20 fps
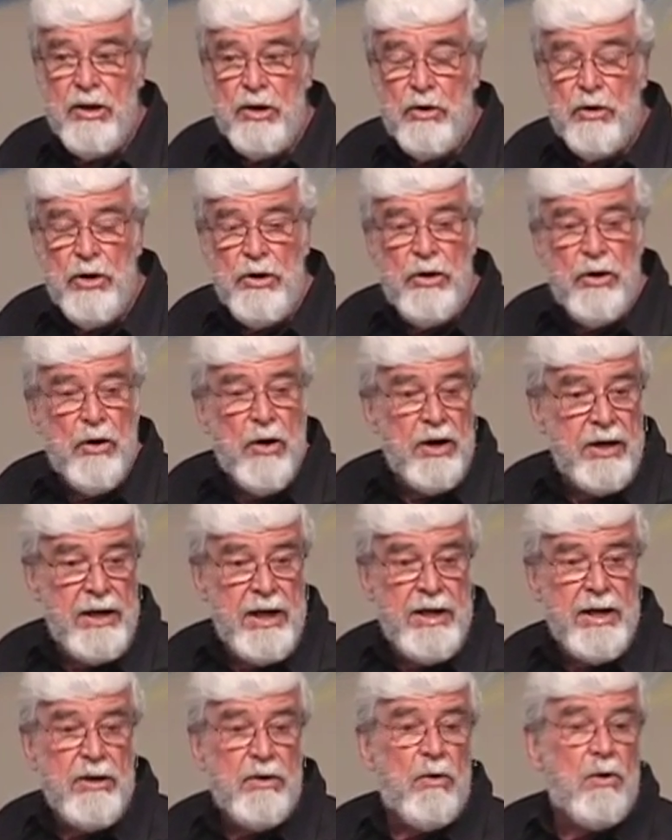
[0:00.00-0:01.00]
good thought
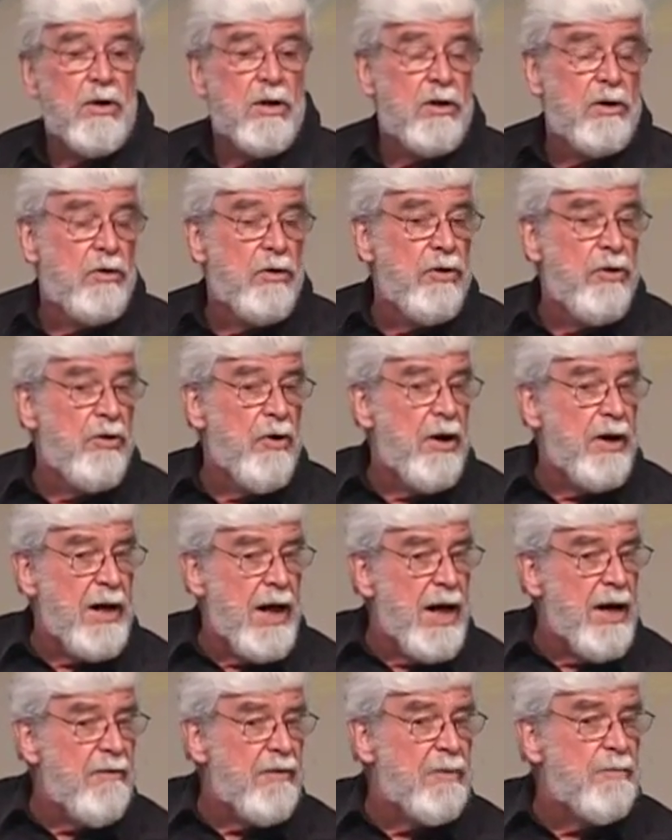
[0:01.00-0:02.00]
in it or a good thought
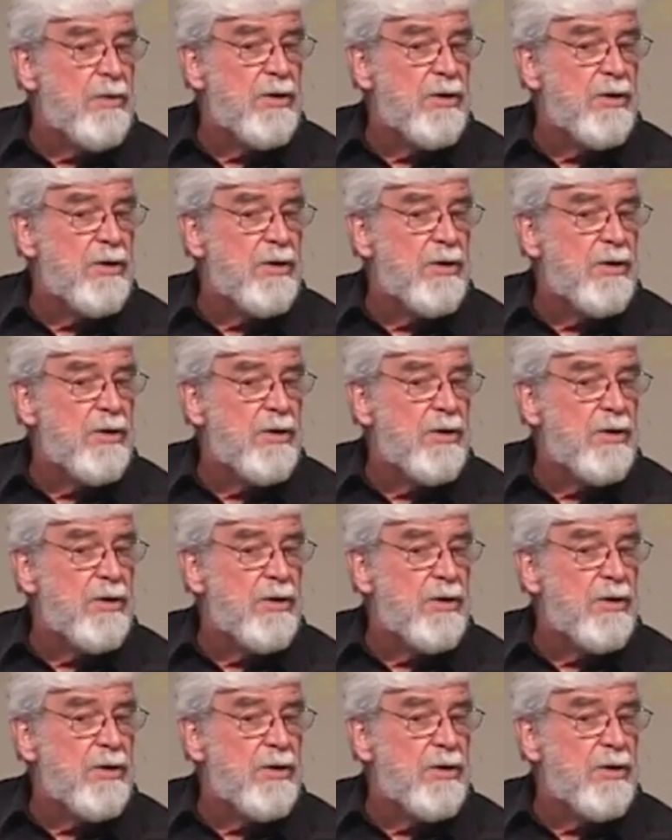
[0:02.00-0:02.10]
out of it,